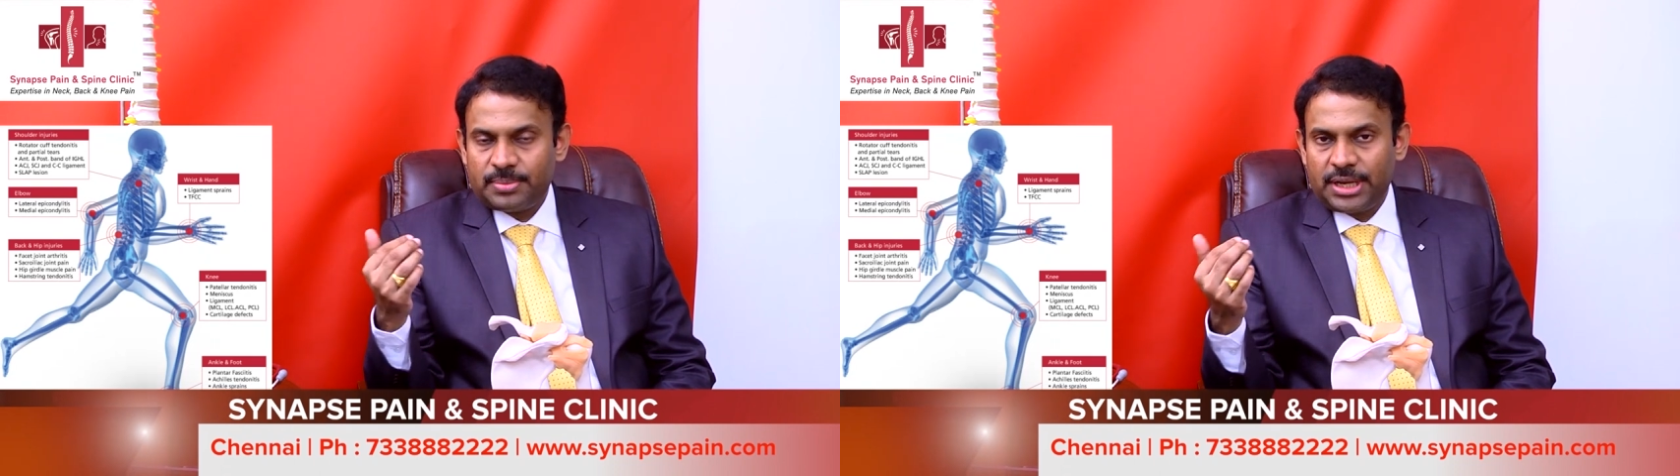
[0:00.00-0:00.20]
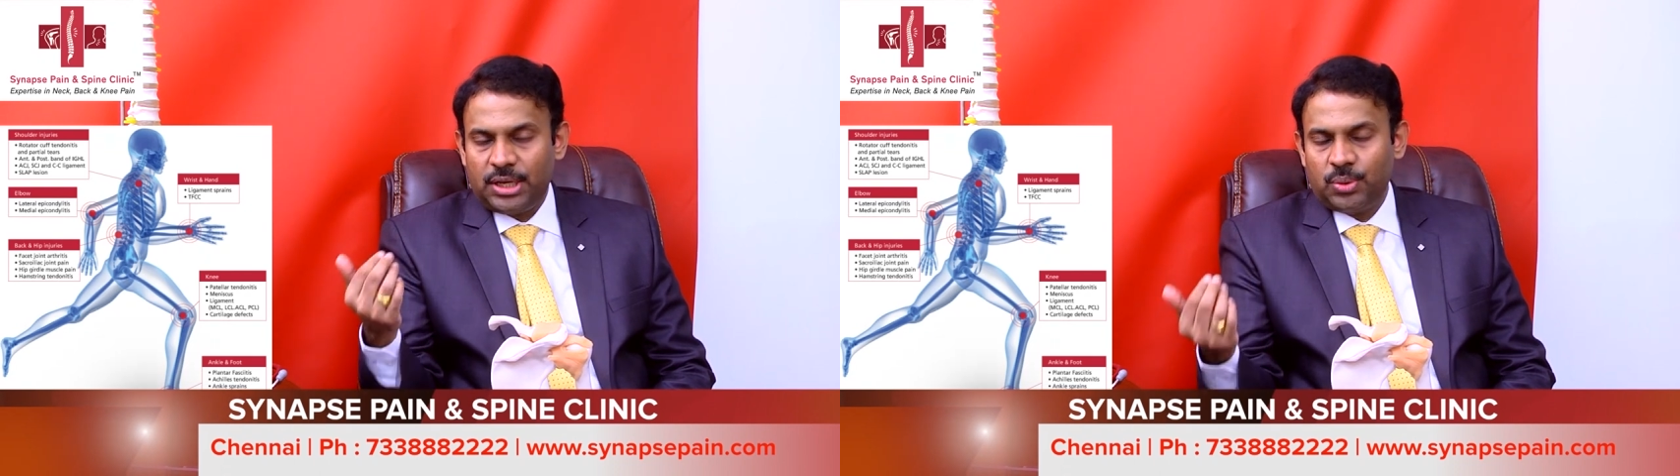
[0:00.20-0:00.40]

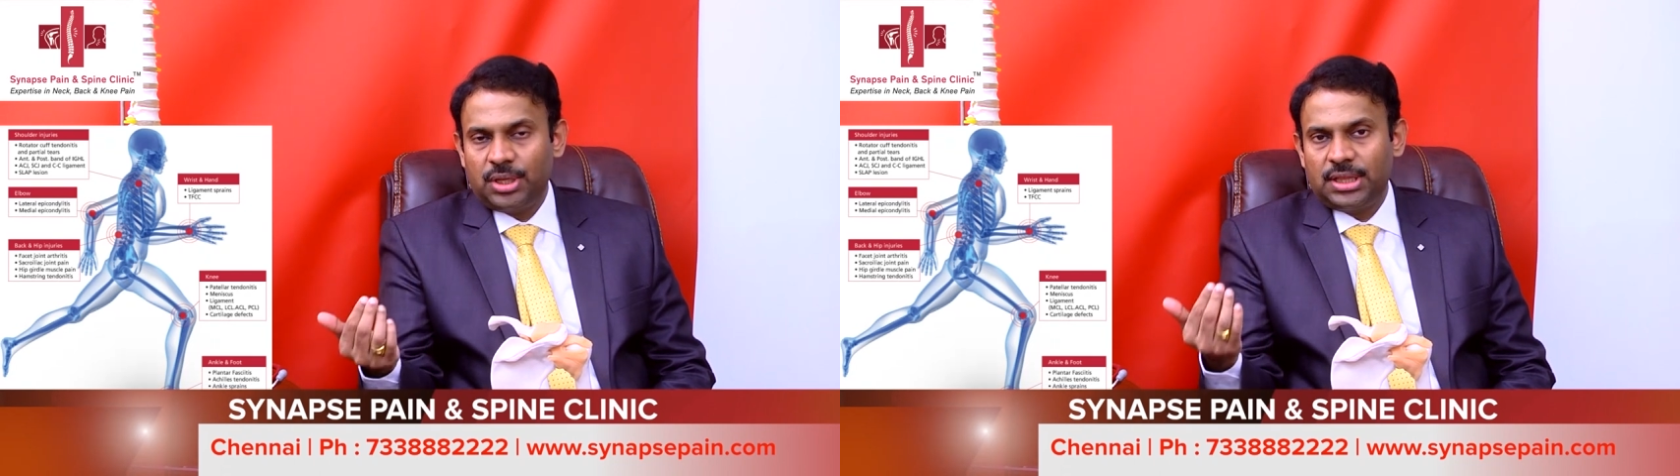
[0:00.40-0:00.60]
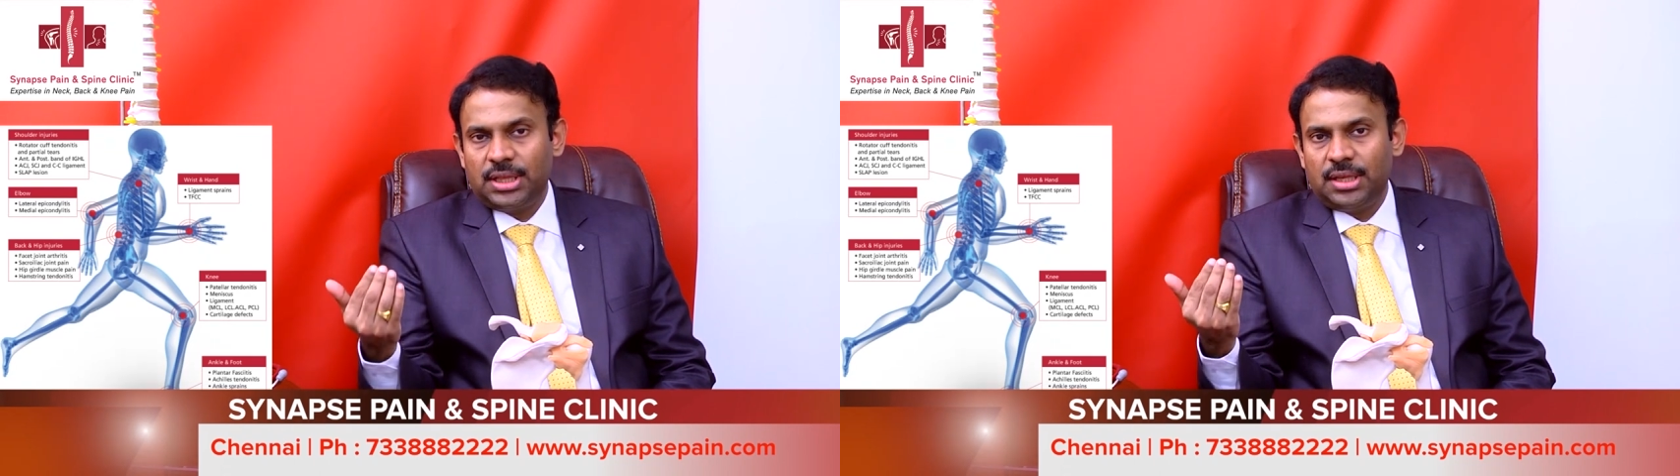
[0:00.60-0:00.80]
by
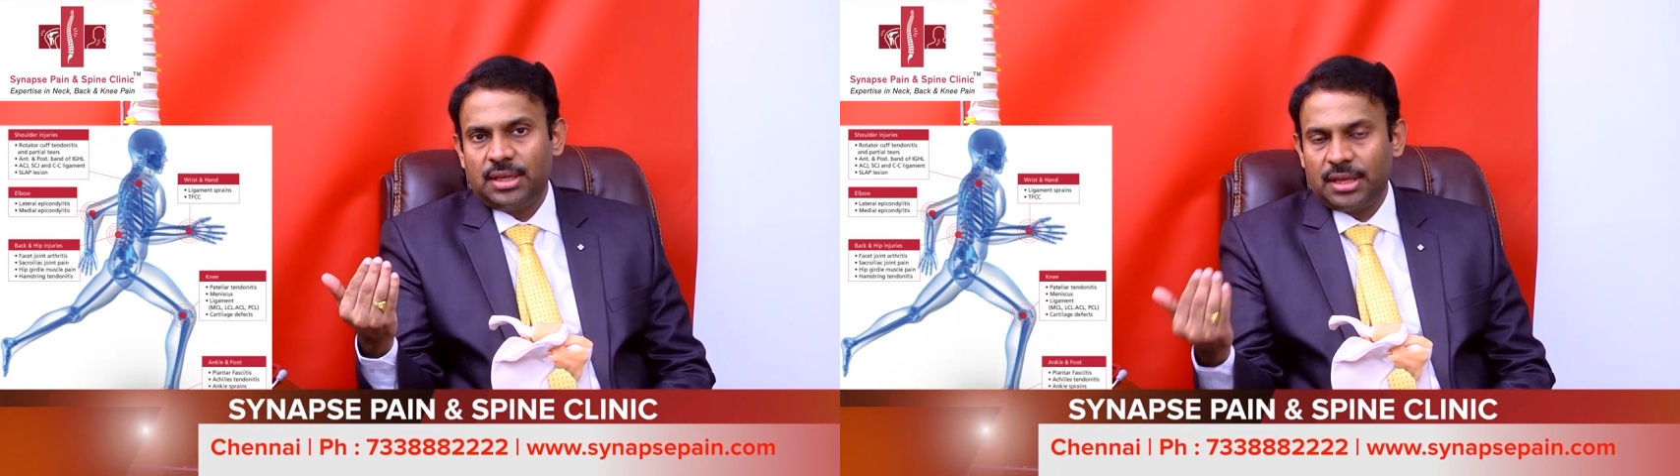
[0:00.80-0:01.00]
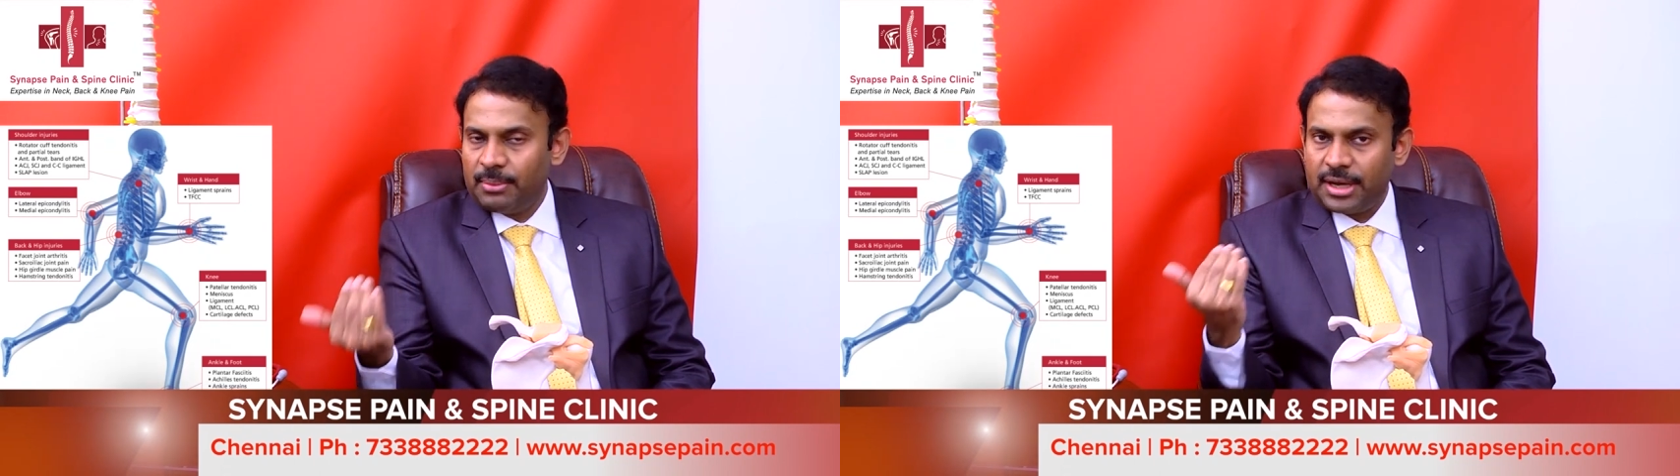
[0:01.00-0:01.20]
doing the
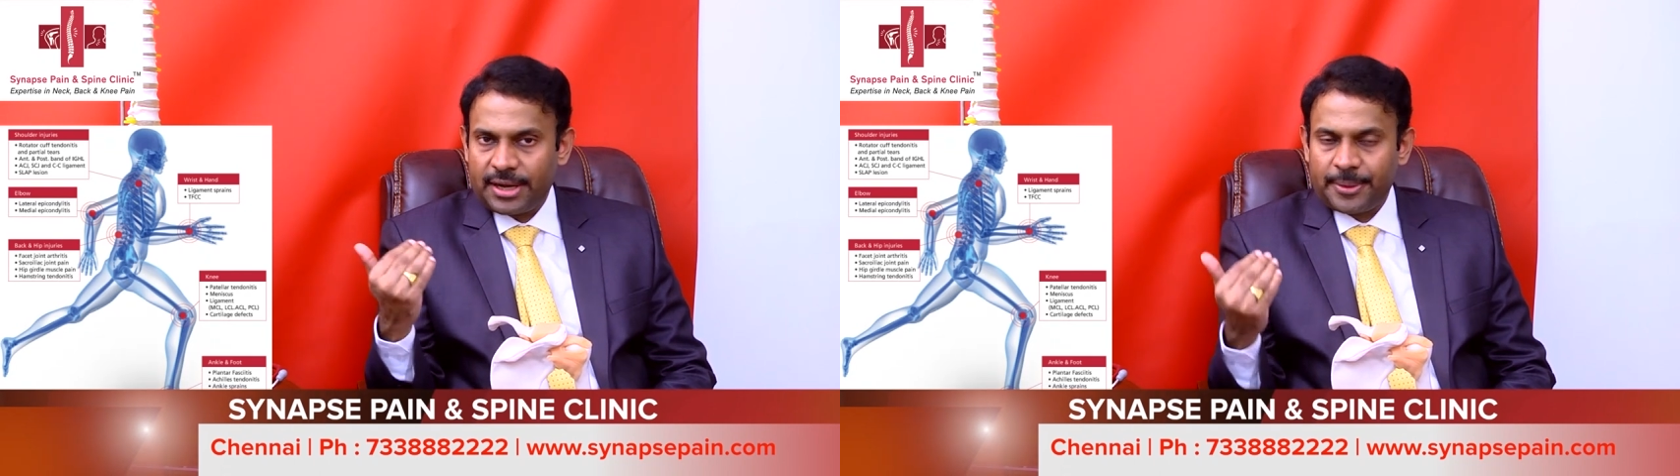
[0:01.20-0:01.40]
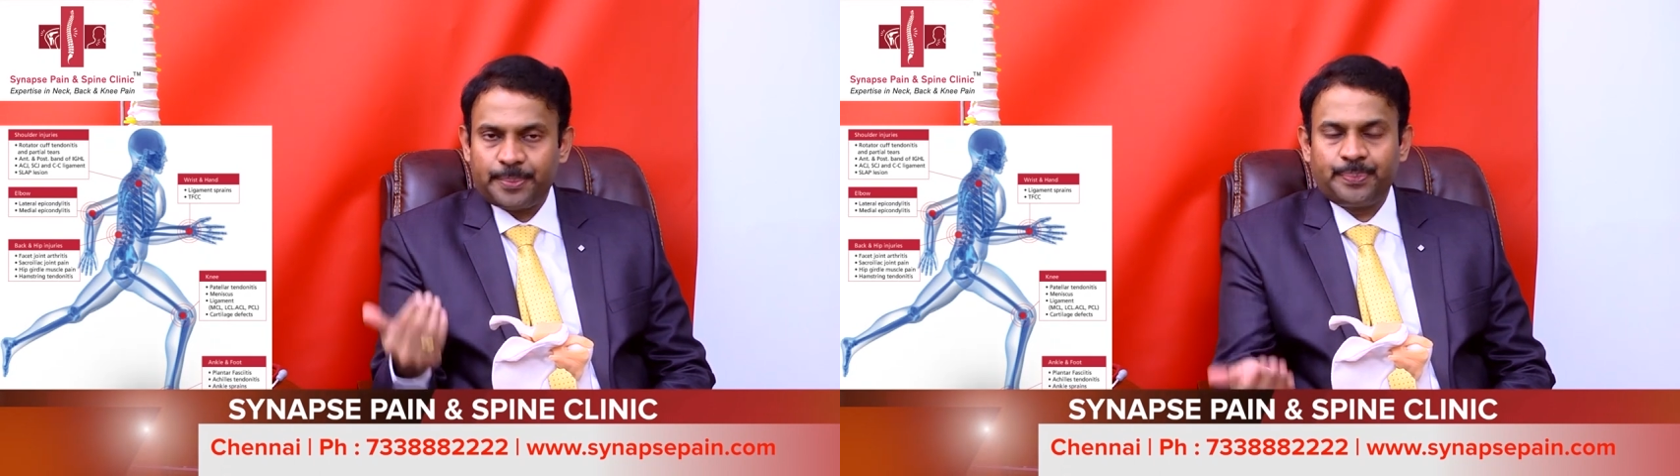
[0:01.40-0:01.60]
MRI.